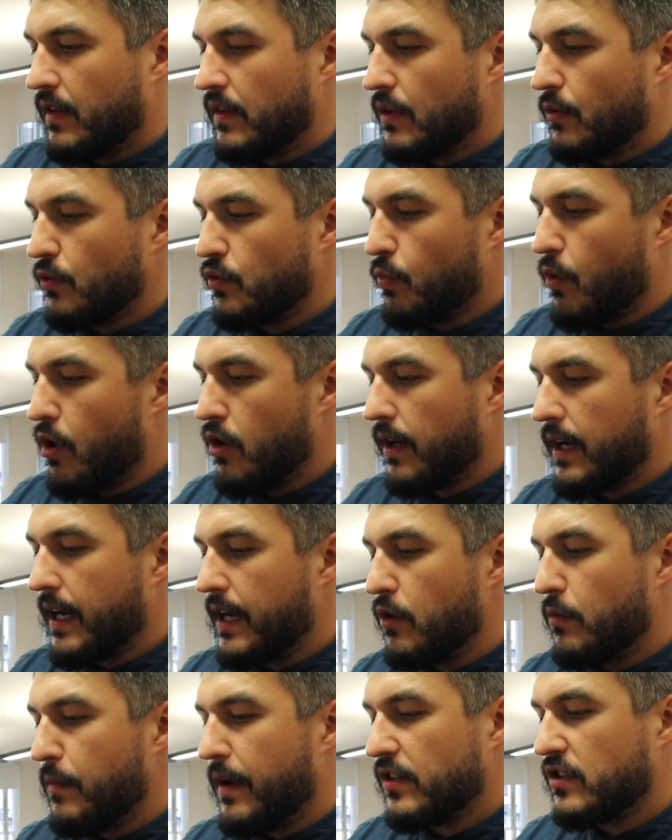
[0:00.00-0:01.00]
there's one
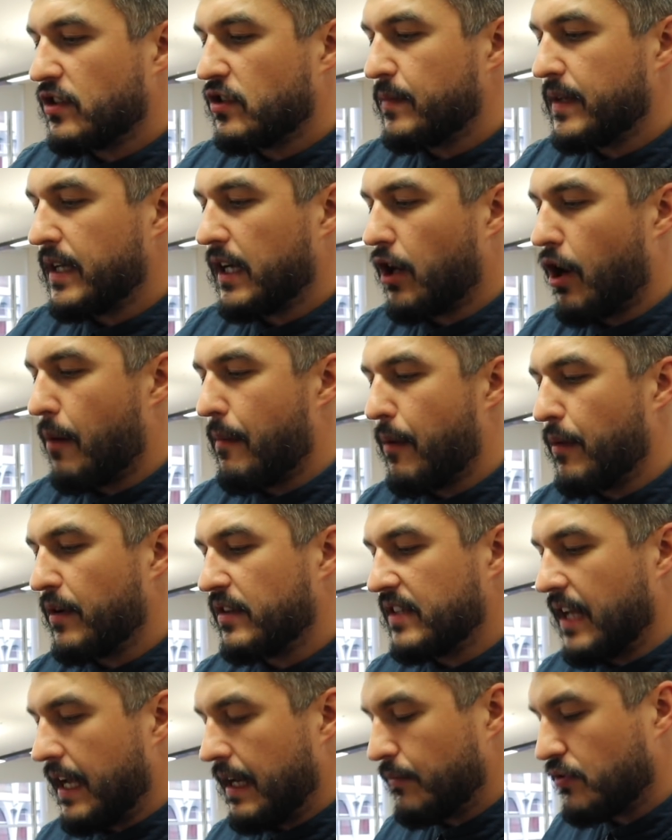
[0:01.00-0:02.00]
guy who messaged me, I can't remember
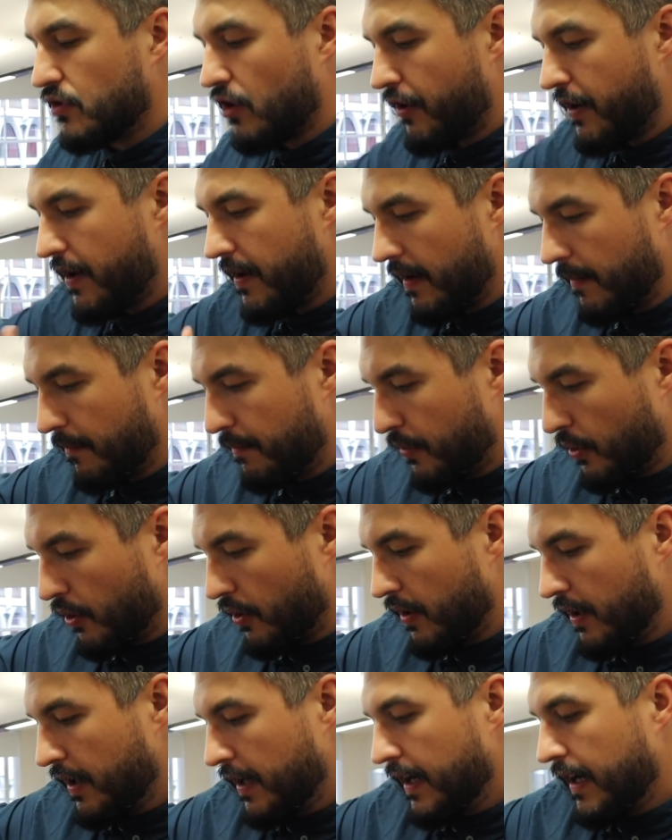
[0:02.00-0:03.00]
his name, sorry,
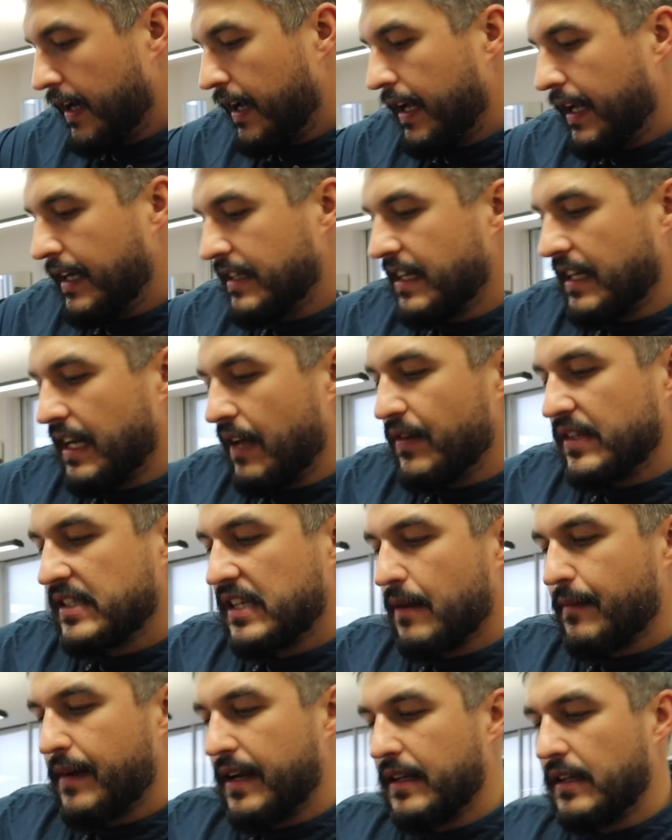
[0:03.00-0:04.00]
but he said every
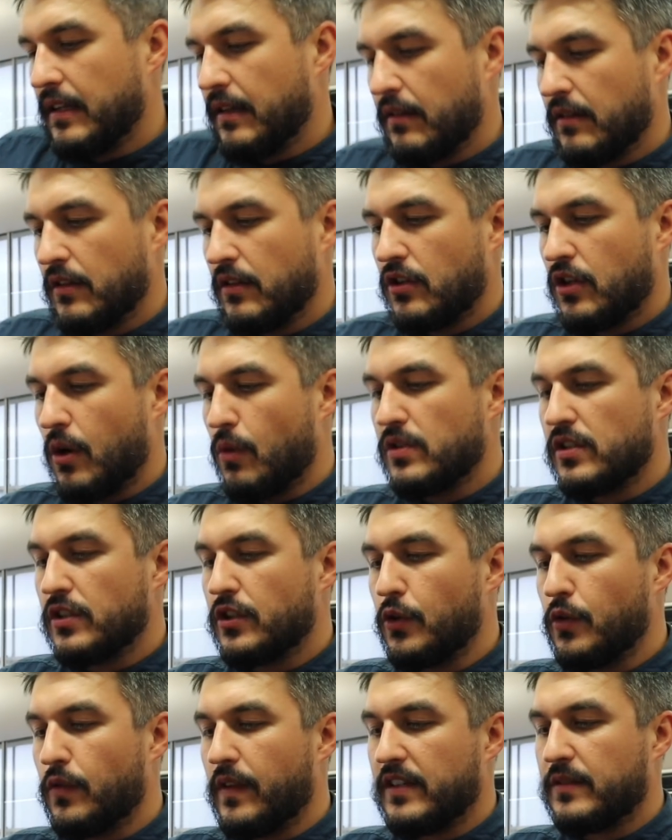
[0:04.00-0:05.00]
time I go to
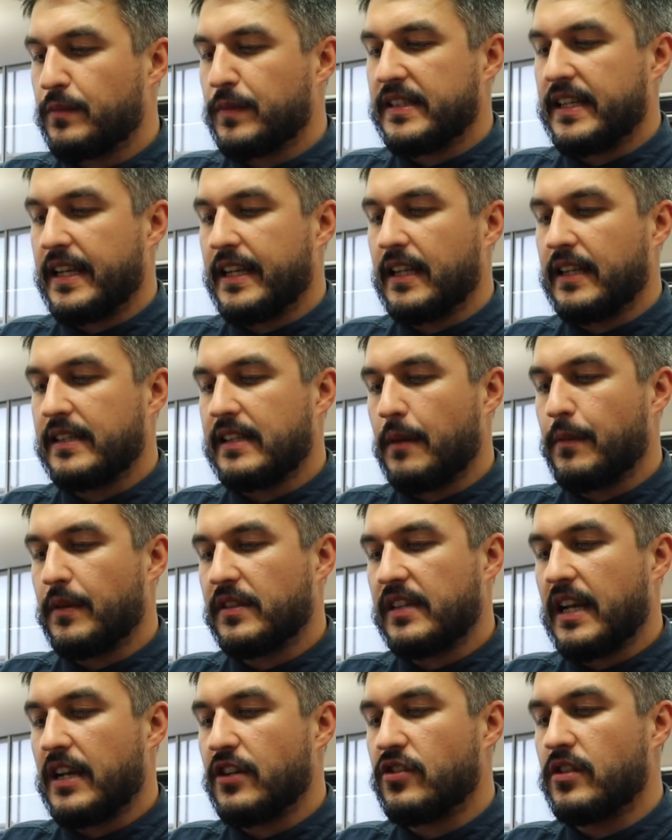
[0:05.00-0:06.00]
do this particular type of
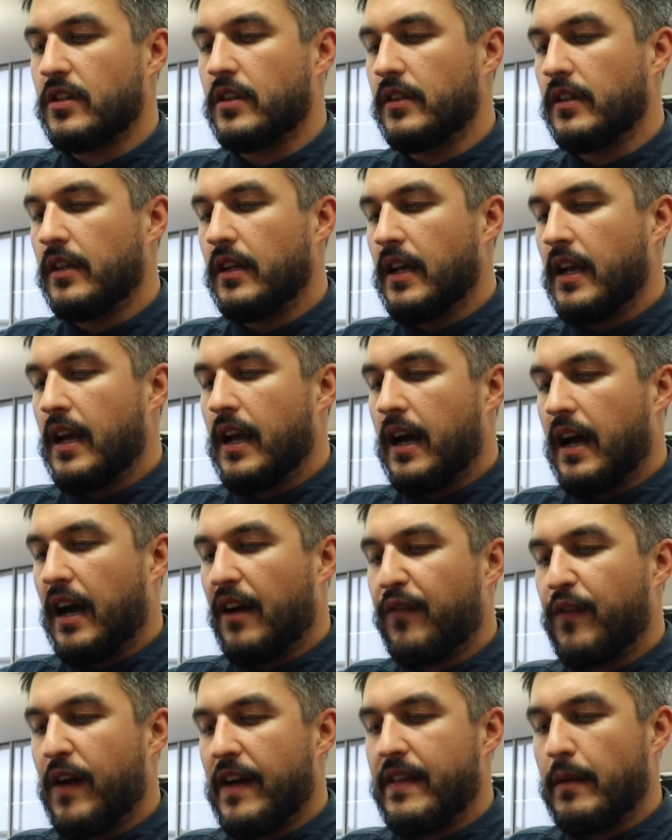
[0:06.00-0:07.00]
sectioning, I
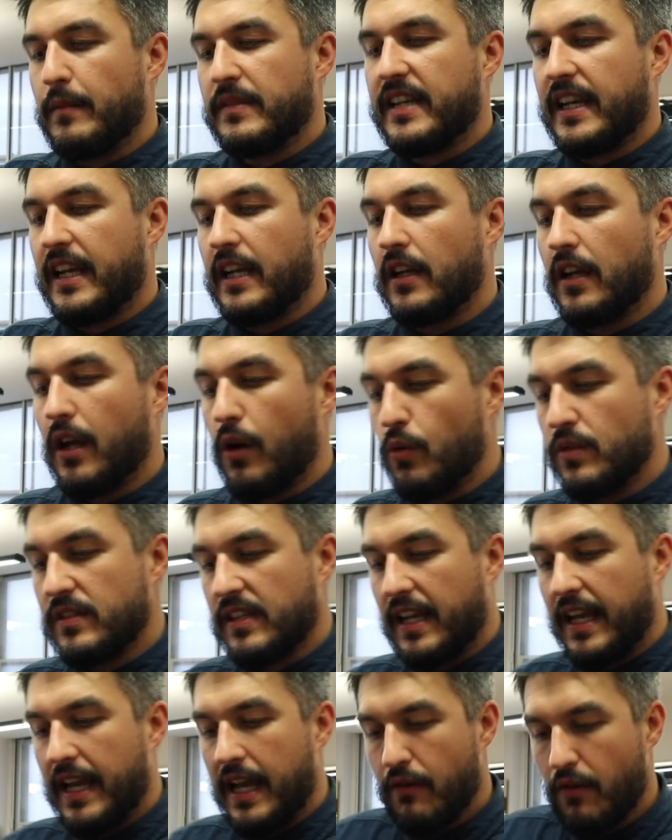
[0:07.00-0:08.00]
find that I'm taking loads
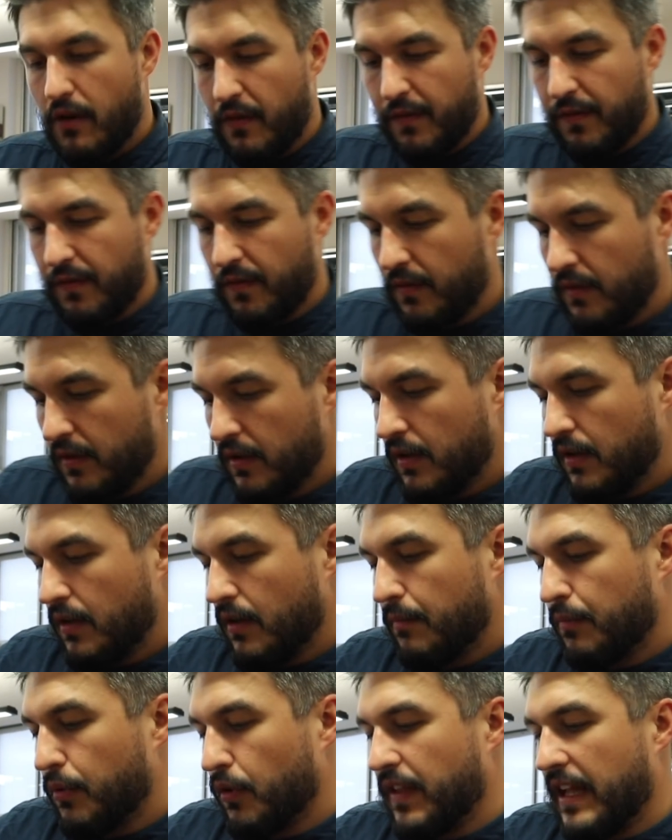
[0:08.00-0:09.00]
of hair off.
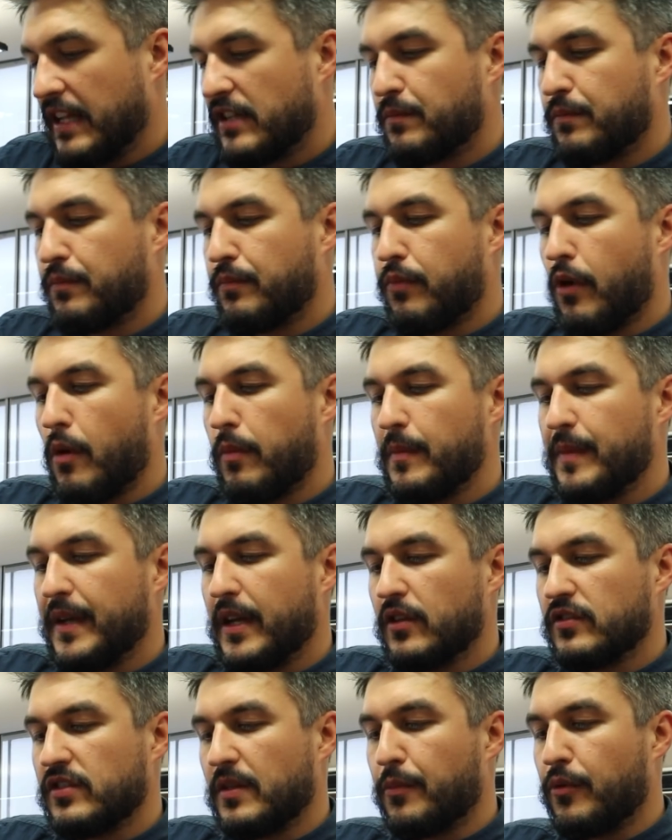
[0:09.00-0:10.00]
But that's probably
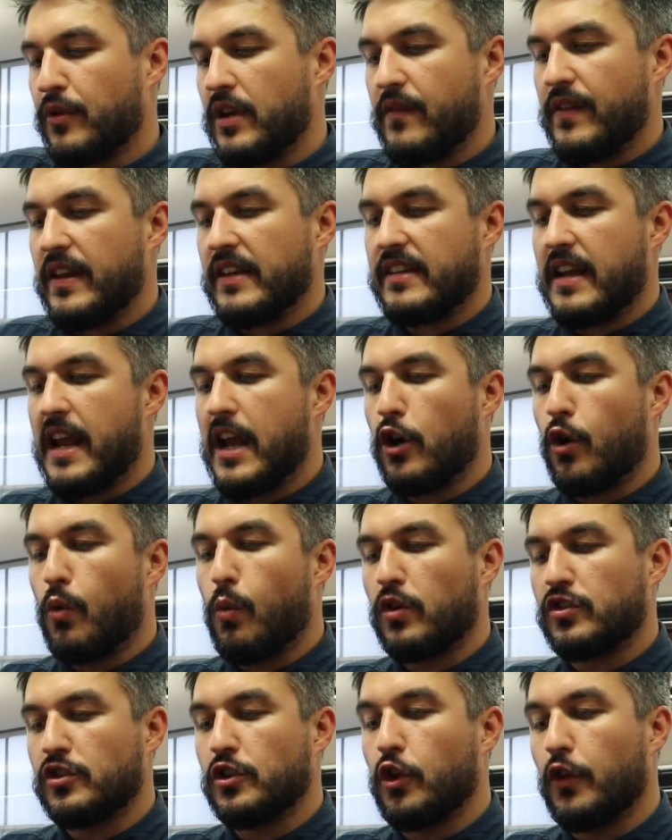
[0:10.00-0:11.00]
because the previous haircut
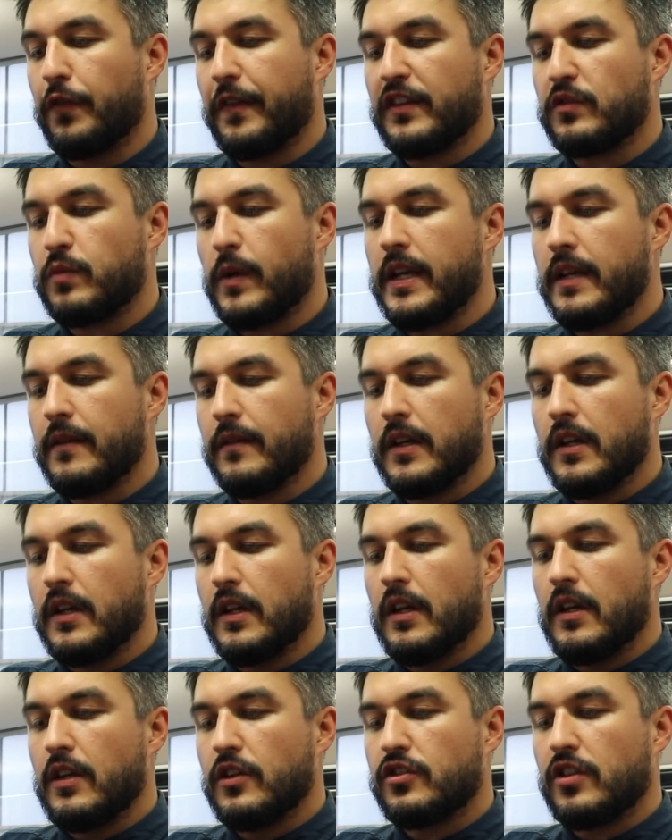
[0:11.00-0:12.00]
wasn't cut this way.
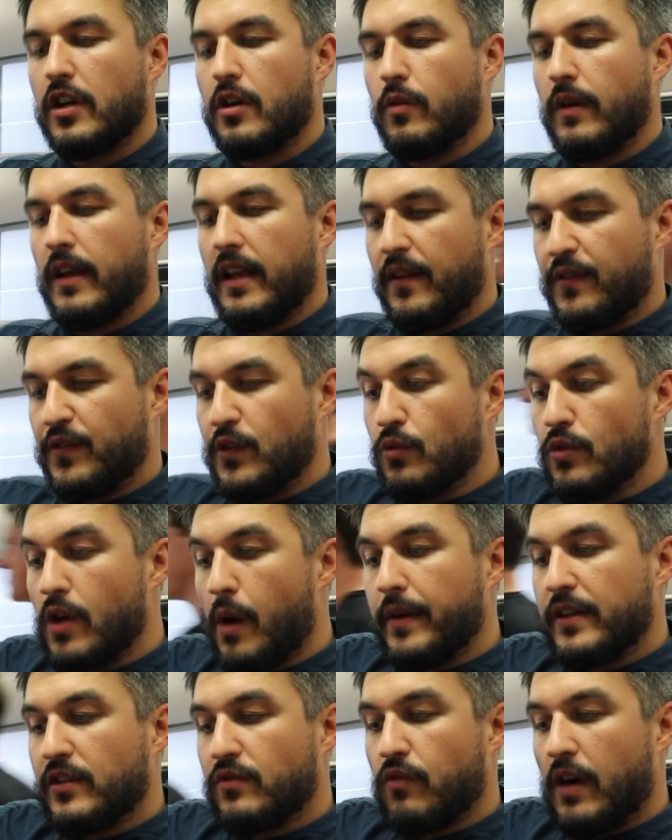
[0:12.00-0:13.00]
So if you
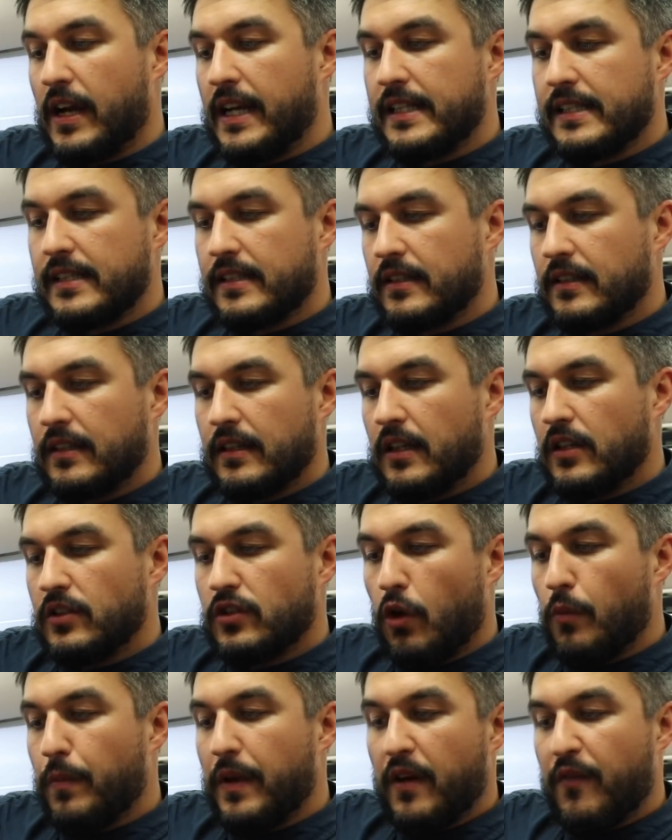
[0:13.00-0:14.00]
know it's right,
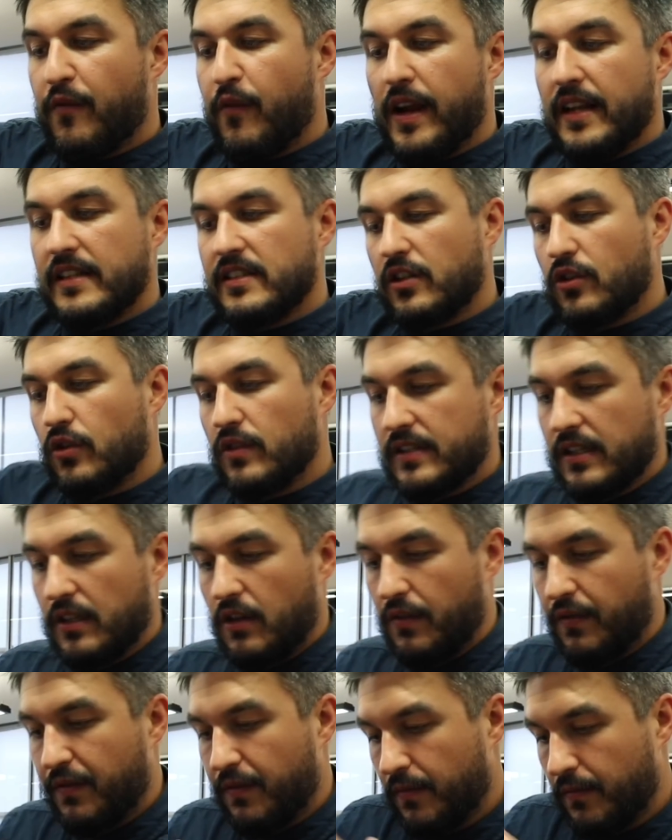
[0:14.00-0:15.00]
don't be afraid to cut it
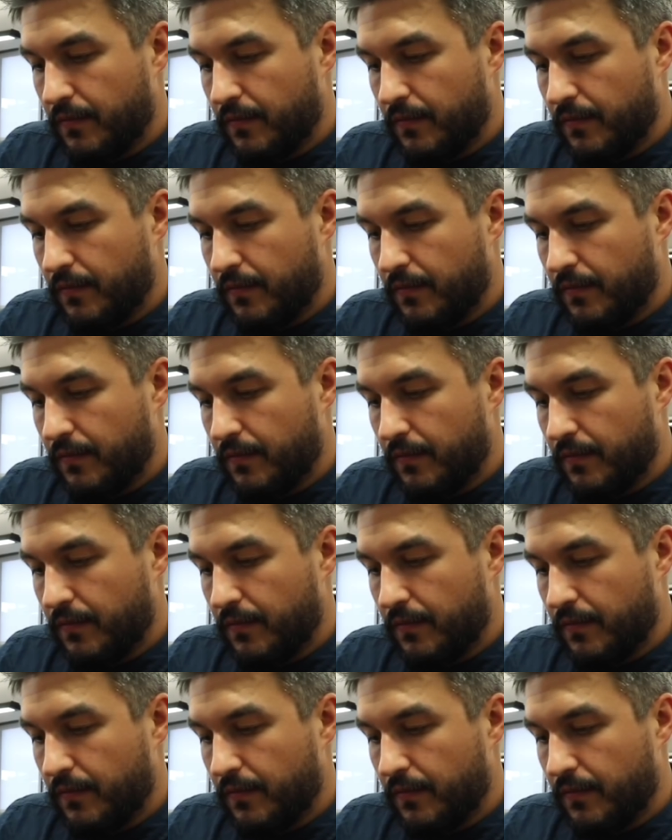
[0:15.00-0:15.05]
off.